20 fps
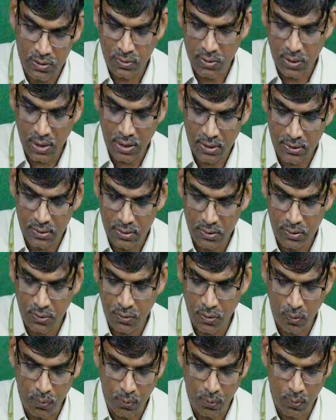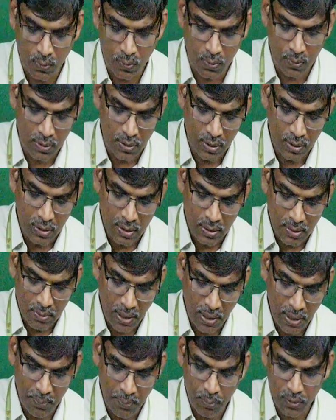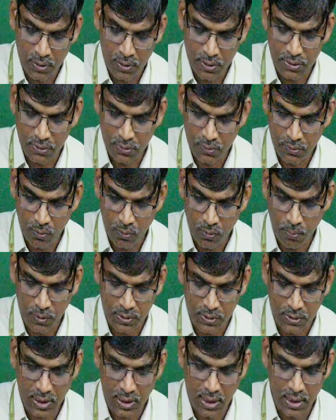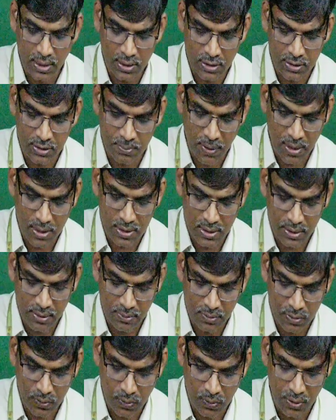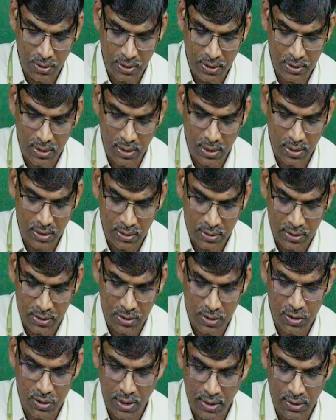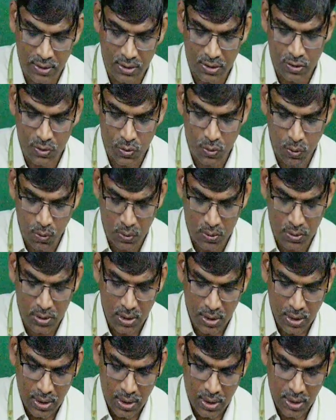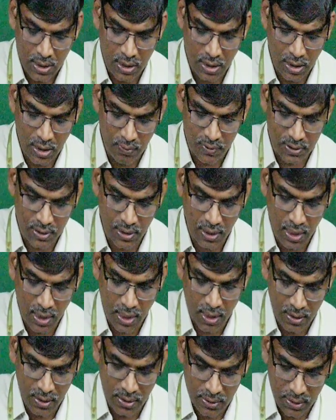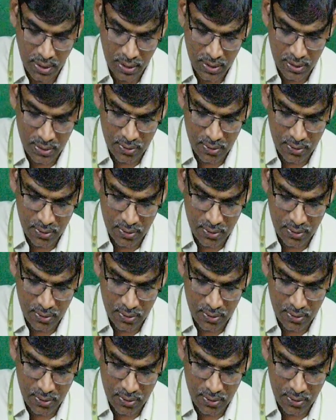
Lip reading: the connected to the load, high potential to low potential current is passing. So it is act as a source. It delivers the current, that is